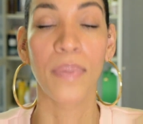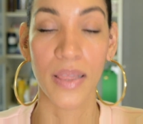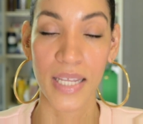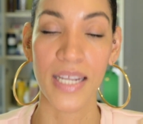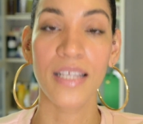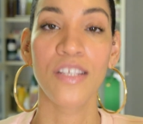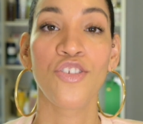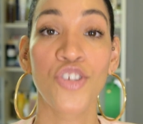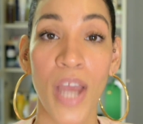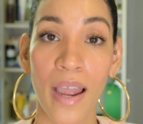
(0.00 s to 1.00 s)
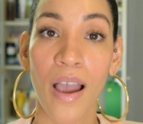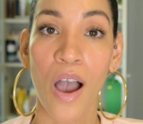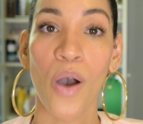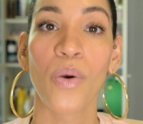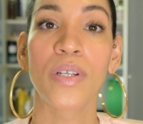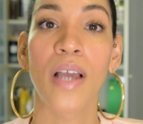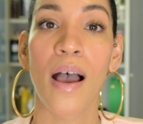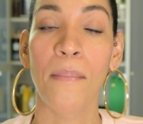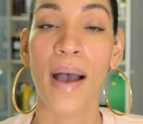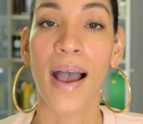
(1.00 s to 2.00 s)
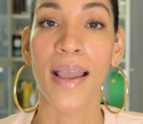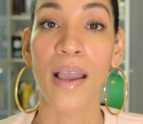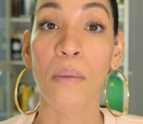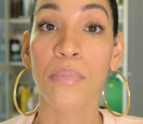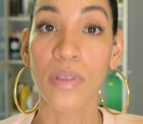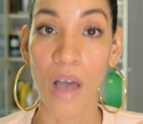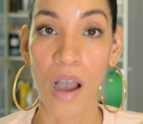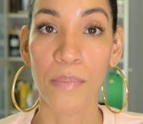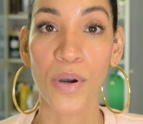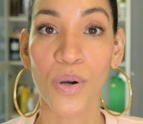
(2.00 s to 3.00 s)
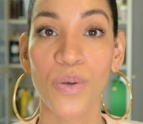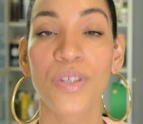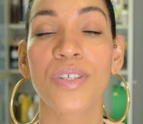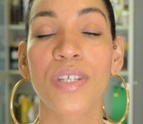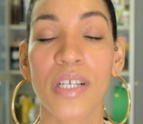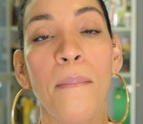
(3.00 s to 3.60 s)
please check out my blog post,